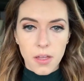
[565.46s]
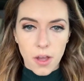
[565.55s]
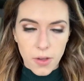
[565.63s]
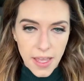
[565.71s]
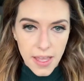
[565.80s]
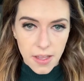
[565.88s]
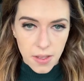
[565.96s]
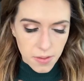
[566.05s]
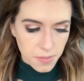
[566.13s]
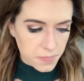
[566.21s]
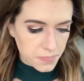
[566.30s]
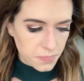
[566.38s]
Okay,
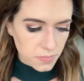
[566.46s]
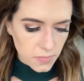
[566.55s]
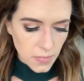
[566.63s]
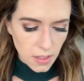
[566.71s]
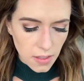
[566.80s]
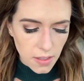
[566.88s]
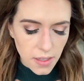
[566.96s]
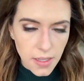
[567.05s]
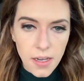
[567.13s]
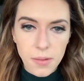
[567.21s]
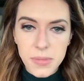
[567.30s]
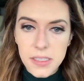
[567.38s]

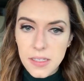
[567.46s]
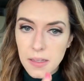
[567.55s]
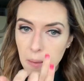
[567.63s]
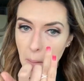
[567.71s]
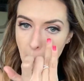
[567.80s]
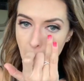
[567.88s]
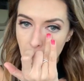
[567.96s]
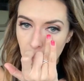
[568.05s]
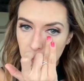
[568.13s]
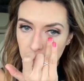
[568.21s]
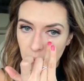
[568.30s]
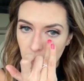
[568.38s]
and I'm seeing
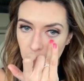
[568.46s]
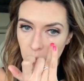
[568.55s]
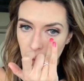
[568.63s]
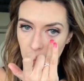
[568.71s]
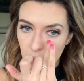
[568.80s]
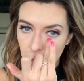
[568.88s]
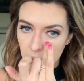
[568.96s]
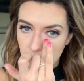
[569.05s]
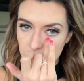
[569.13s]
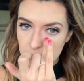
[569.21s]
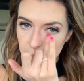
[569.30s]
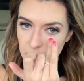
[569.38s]

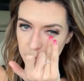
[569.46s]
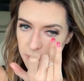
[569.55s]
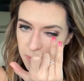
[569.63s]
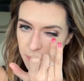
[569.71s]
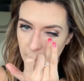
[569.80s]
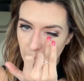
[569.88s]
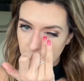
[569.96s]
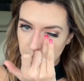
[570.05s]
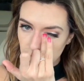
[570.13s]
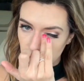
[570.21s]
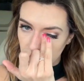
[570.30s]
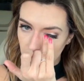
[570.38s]
sometimes my
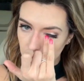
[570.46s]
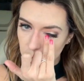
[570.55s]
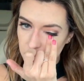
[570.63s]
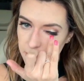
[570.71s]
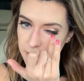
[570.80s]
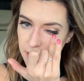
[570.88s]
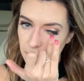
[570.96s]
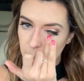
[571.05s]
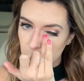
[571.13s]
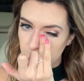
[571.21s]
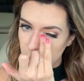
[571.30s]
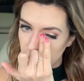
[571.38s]
eyes with allergies get a
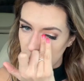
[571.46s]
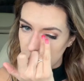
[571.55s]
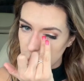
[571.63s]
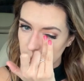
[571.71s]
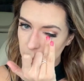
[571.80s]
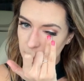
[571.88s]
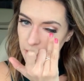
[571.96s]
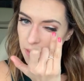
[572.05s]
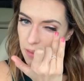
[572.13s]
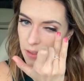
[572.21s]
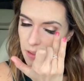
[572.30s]
little bit red underneath.